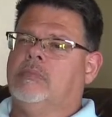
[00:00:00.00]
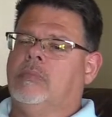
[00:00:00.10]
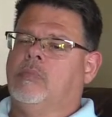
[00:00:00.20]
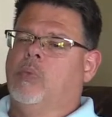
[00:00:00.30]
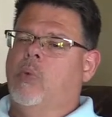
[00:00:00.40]

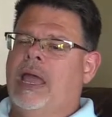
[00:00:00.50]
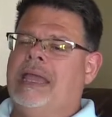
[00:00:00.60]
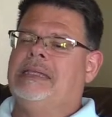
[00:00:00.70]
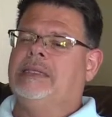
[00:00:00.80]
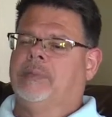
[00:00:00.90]

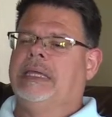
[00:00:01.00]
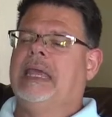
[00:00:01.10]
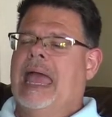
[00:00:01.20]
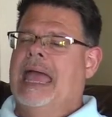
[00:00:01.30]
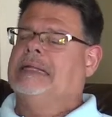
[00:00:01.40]
way to be
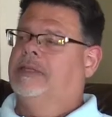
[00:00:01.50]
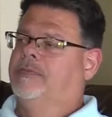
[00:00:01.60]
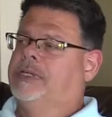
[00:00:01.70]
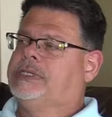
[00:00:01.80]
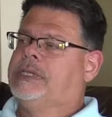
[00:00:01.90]

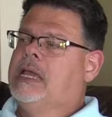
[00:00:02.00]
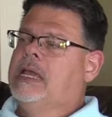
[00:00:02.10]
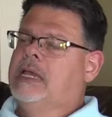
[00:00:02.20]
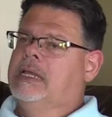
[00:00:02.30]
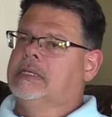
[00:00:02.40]
activist
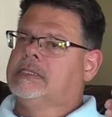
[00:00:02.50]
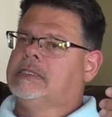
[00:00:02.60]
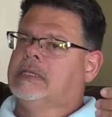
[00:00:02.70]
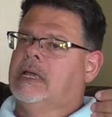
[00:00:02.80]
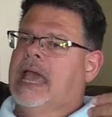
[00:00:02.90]

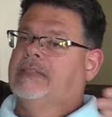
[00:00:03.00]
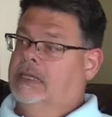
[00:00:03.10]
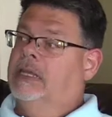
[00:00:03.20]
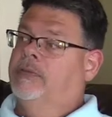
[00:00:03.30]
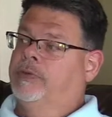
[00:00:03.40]
is at the
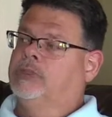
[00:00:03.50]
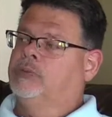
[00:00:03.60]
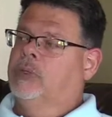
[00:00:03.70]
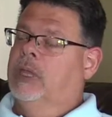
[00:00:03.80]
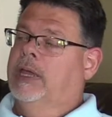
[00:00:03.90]

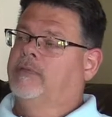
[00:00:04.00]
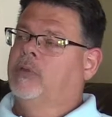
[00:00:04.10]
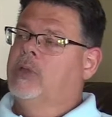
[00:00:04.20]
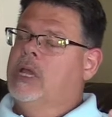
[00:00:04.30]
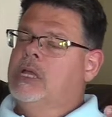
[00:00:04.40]
individual
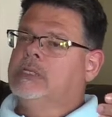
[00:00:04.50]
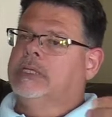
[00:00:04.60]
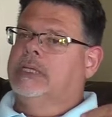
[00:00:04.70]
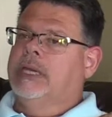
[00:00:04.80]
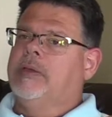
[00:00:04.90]
level, to
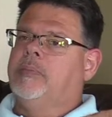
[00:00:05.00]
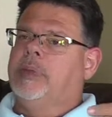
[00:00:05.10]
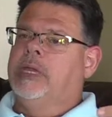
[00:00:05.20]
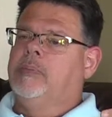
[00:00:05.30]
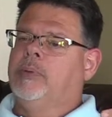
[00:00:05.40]
get
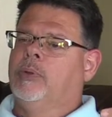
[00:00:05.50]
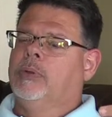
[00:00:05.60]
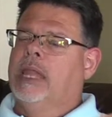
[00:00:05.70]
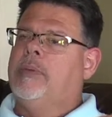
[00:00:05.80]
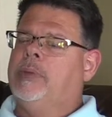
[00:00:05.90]
people,
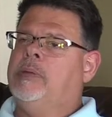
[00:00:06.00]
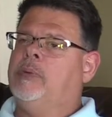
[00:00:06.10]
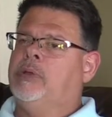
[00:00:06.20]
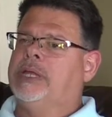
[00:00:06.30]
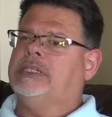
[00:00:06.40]
let
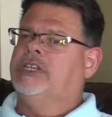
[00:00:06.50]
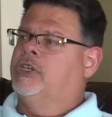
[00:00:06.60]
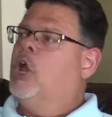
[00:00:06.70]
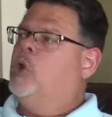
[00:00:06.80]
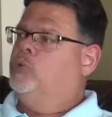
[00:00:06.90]
people get to
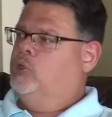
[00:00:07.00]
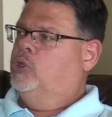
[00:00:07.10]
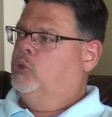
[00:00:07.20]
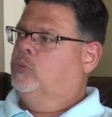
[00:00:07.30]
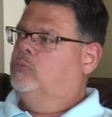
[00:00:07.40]
know you